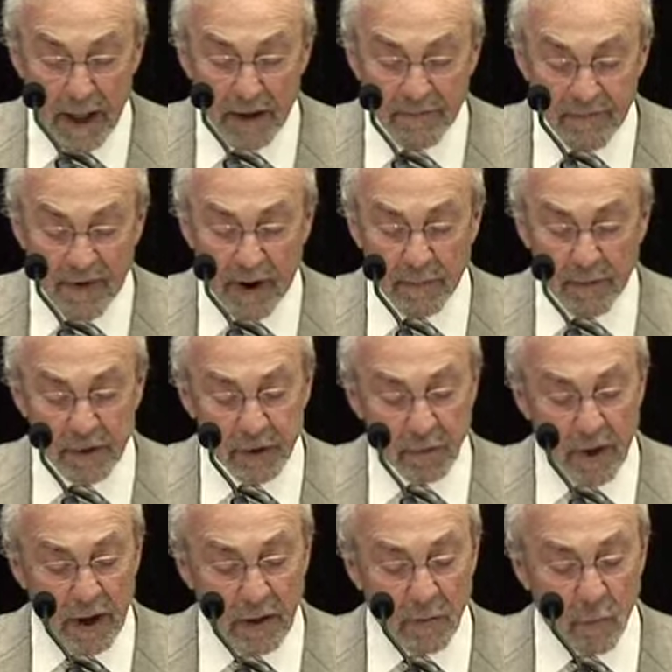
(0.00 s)
farmers
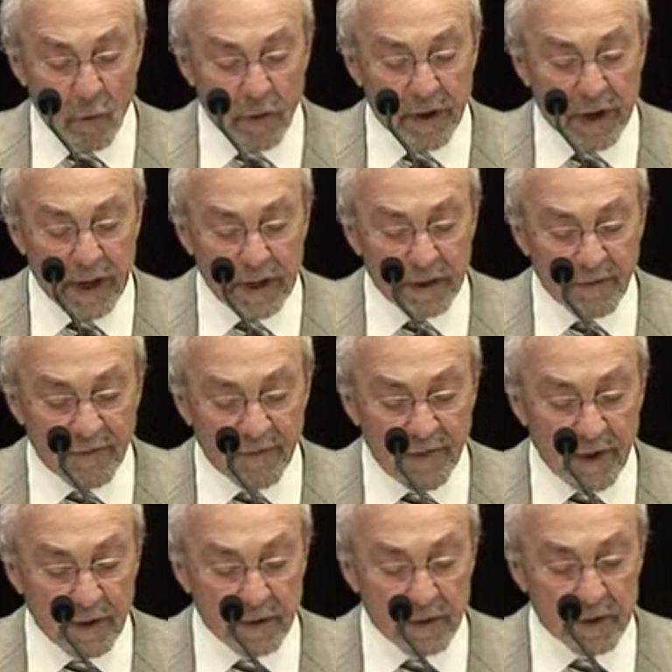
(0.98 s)
were out working in the
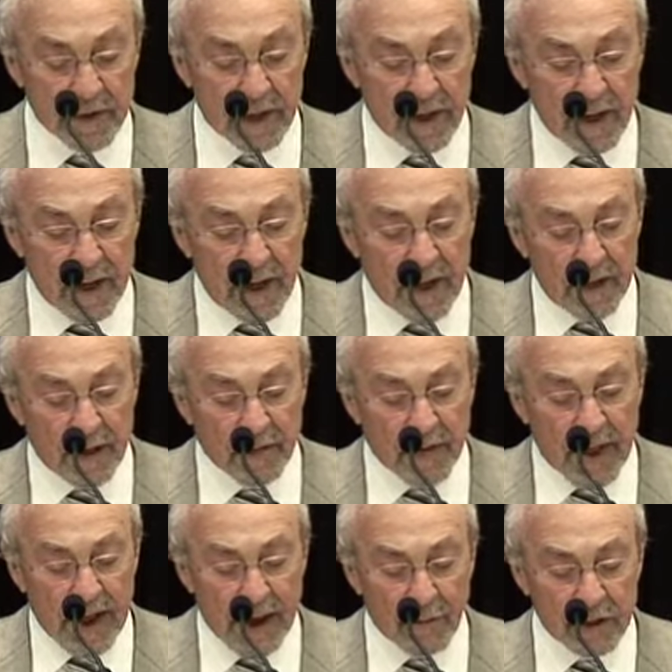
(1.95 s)
fields near
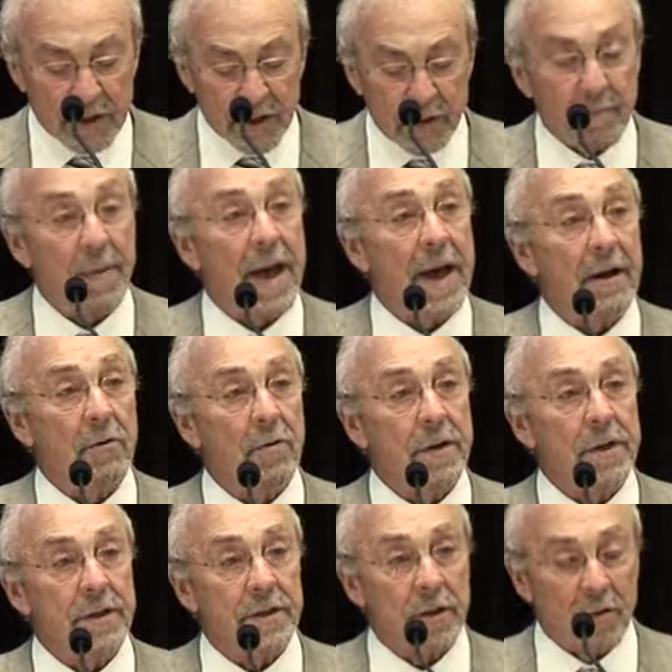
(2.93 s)
the howitzer
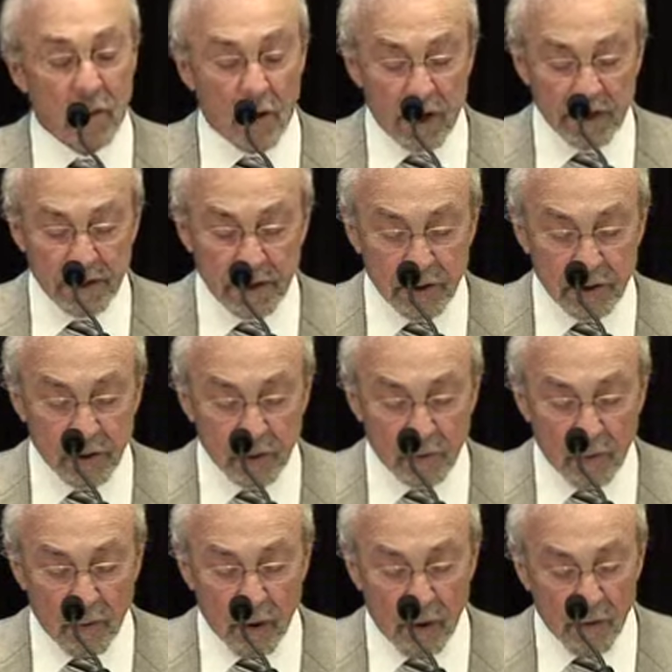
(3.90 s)
batteries across the
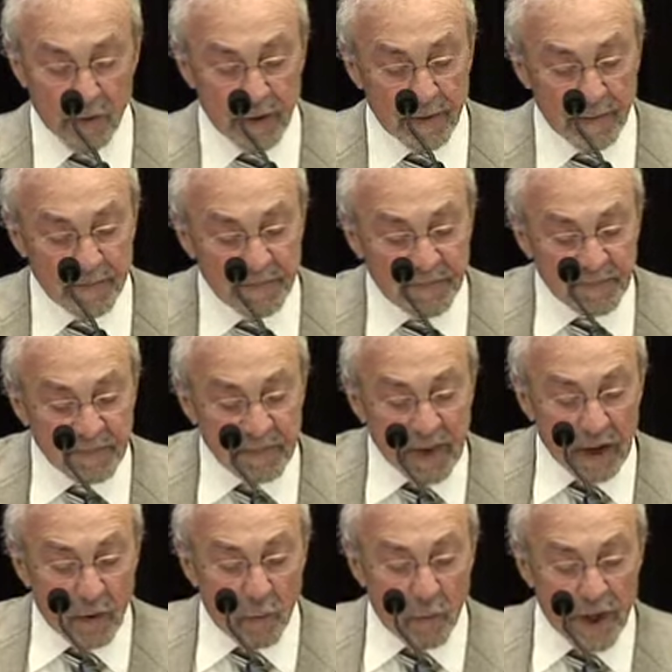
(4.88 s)
dirt road.
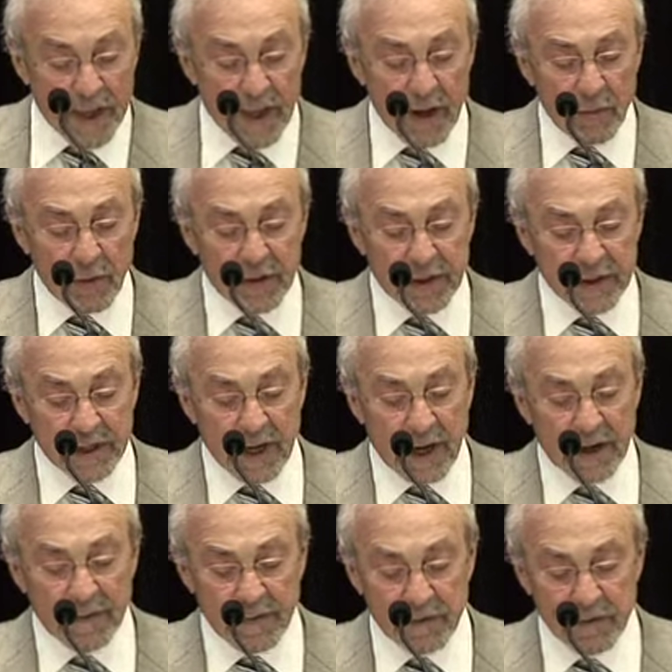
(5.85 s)
Waking with the
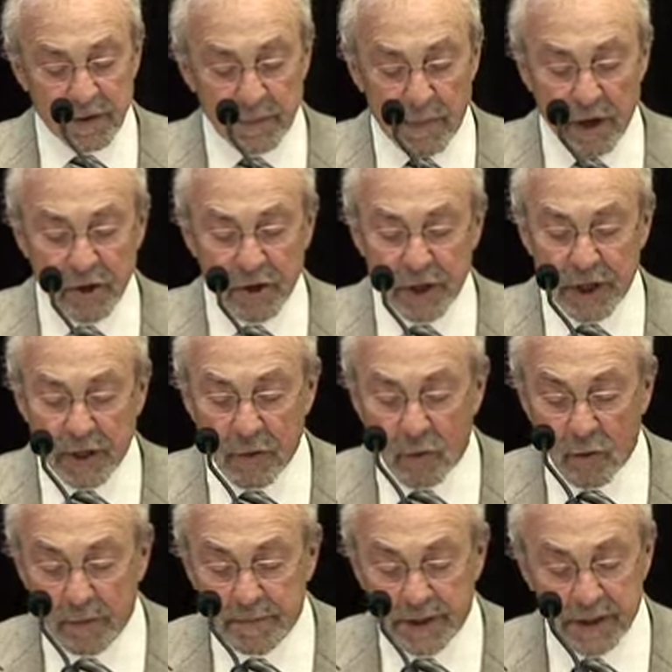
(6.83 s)
sight of those marching
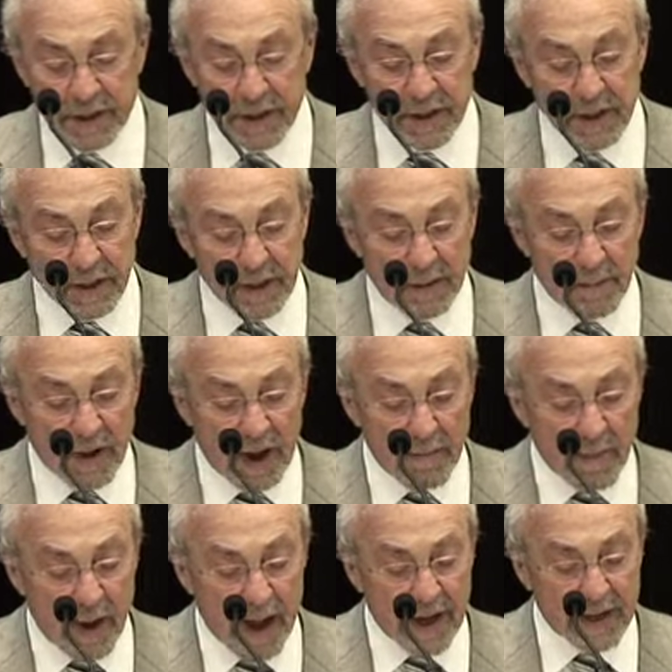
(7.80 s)
corpses still in my
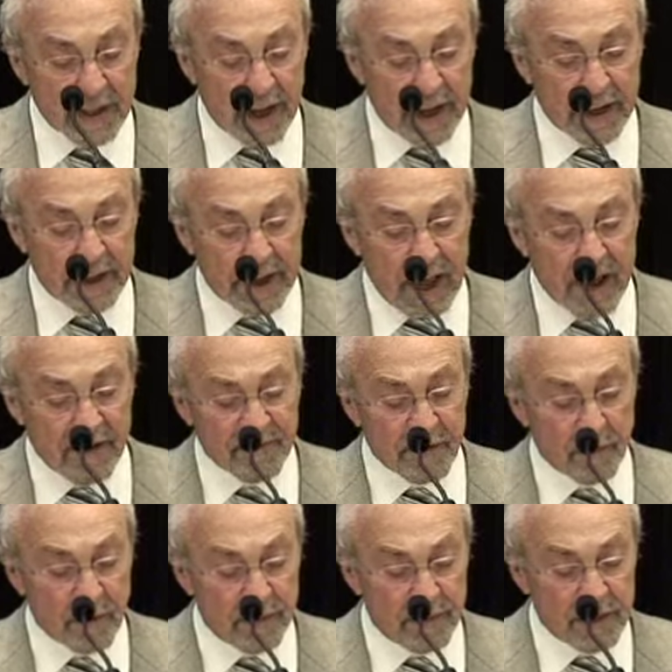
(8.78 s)
mind like an
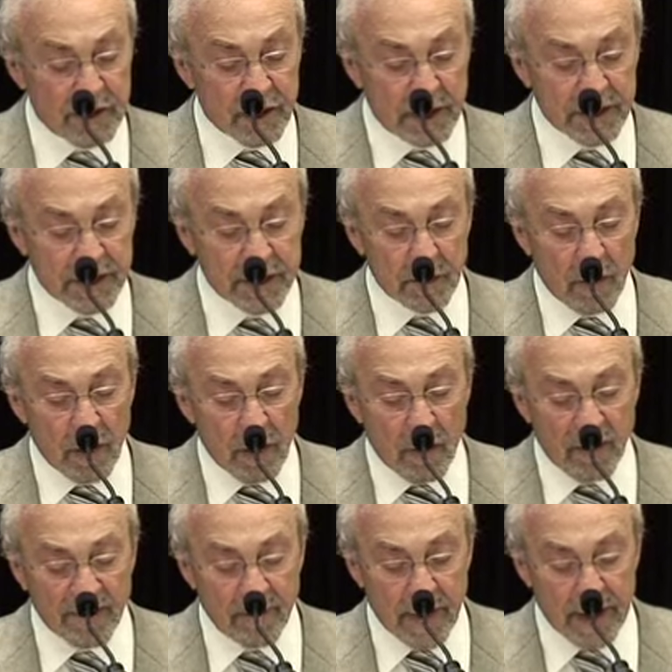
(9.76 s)
afterimage, I swung
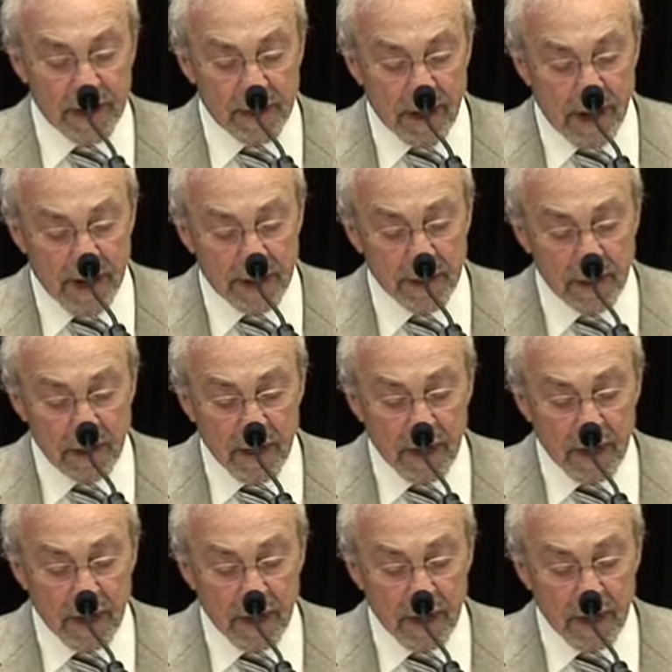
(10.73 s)
off my cot.